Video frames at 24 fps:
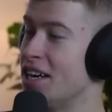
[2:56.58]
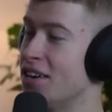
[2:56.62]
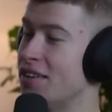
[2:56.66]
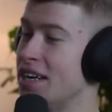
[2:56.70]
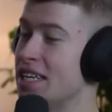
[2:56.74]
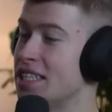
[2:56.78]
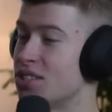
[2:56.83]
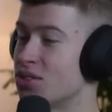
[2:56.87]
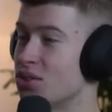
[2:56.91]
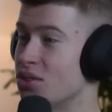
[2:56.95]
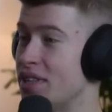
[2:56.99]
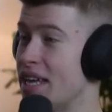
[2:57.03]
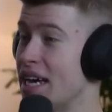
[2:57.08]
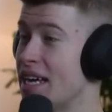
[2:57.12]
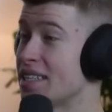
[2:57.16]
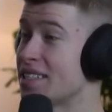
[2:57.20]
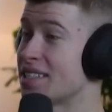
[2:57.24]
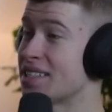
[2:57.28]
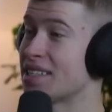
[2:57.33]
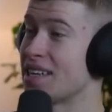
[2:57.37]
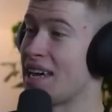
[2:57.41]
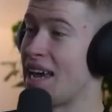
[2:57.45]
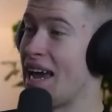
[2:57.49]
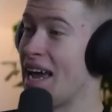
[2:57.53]
right? So
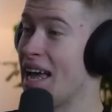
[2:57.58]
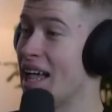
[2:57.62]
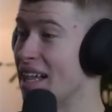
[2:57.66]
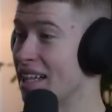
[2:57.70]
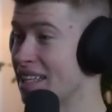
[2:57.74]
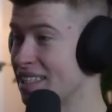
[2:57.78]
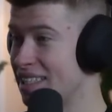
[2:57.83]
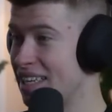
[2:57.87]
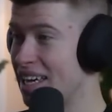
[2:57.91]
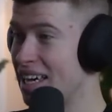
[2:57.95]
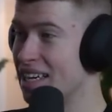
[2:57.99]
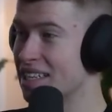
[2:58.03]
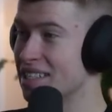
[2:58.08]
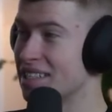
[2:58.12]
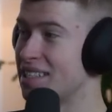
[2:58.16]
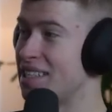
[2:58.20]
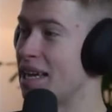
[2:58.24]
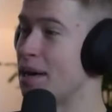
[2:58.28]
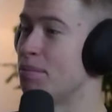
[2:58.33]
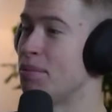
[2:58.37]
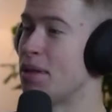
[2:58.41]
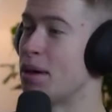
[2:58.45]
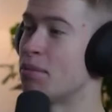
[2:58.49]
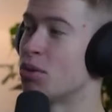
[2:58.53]
that's, hell yeah,
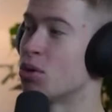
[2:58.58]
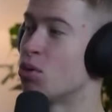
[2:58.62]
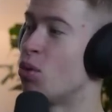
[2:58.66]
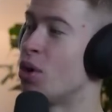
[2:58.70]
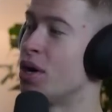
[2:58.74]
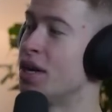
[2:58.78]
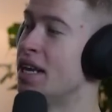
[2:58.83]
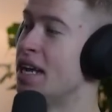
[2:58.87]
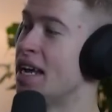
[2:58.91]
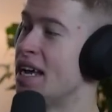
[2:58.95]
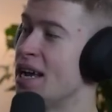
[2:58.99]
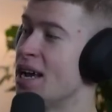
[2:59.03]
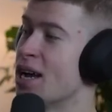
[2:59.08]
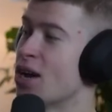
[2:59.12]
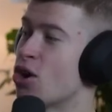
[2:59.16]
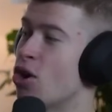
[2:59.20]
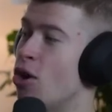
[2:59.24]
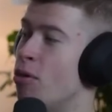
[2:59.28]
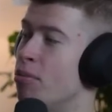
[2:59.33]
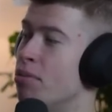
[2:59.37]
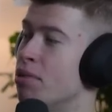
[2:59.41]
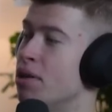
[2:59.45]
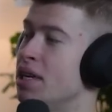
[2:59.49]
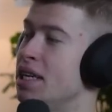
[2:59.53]
step number one
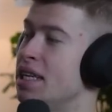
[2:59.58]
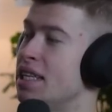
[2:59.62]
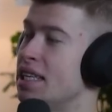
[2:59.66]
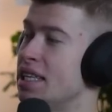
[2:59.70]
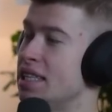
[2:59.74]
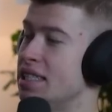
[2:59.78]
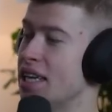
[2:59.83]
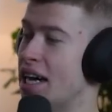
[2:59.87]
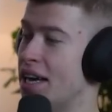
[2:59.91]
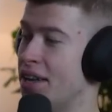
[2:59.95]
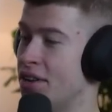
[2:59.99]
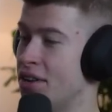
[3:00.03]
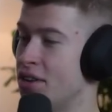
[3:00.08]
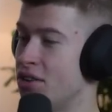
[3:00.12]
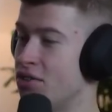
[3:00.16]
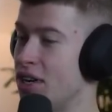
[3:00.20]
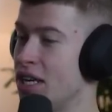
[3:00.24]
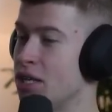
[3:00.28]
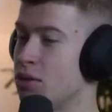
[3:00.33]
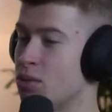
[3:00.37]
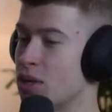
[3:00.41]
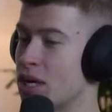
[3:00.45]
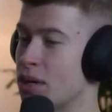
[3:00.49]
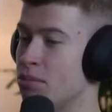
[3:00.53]
completely done,
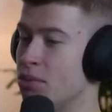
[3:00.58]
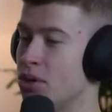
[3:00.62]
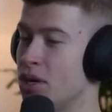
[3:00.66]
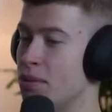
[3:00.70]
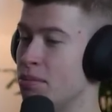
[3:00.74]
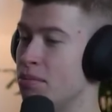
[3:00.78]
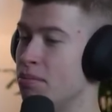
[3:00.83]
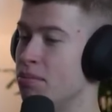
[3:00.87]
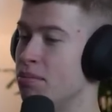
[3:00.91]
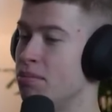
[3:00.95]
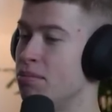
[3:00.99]
right? We can put a